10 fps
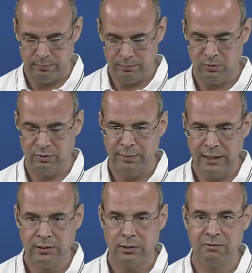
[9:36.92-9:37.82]

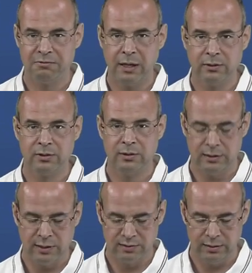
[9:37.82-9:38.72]
grammatical function, it
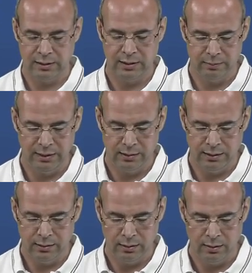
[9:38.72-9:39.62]
has a clear meaning.